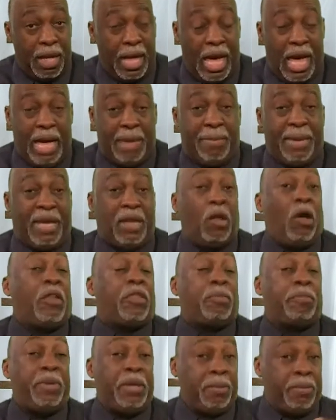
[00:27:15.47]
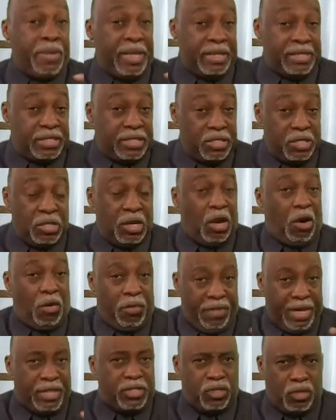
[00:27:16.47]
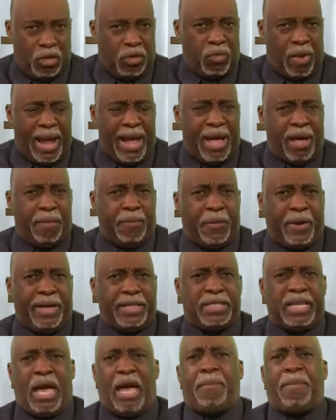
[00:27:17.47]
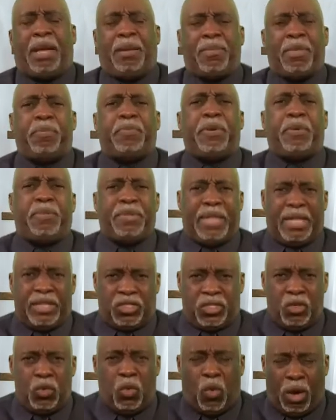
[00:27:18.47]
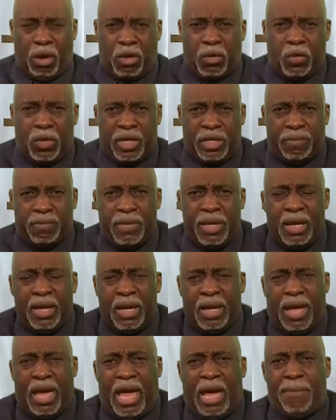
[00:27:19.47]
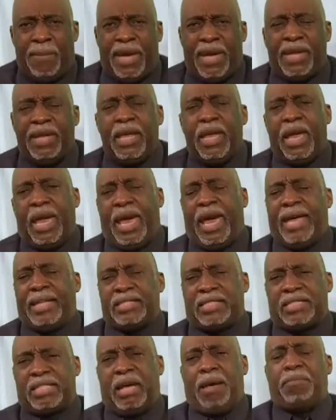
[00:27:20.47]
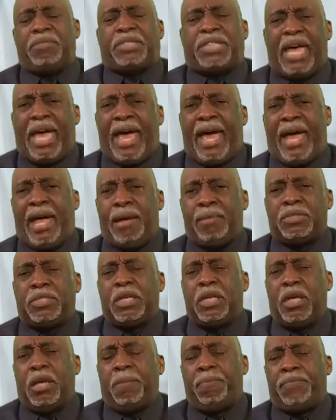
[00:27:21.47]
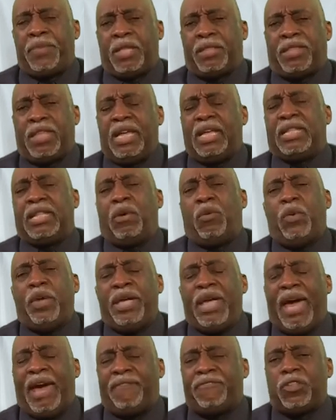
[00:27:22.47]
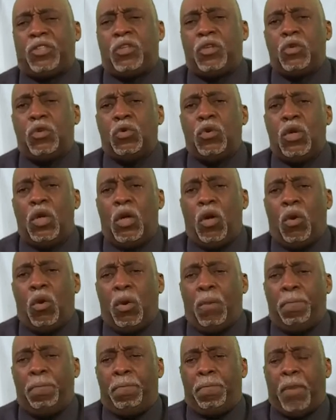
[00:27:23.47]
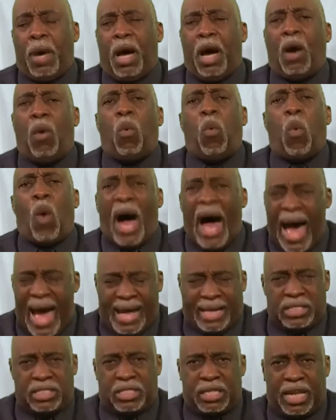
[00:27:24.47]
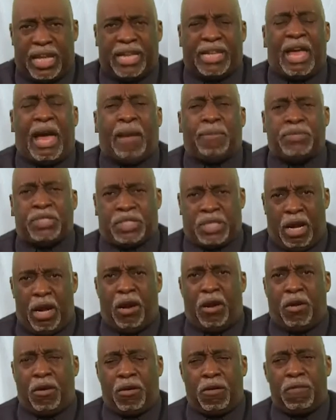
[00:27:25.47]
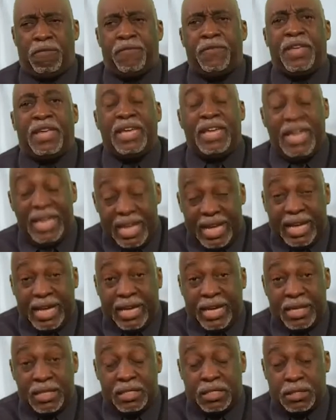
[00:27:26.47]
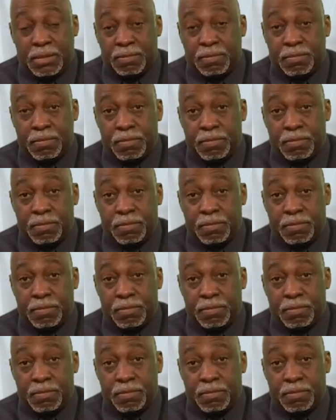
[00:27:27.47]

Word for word: Amen. Are the people that's you know that you're around. Praise God. Maybe the people that you work with. Amen. And sometimes the thing that we have to uh, watch and observe is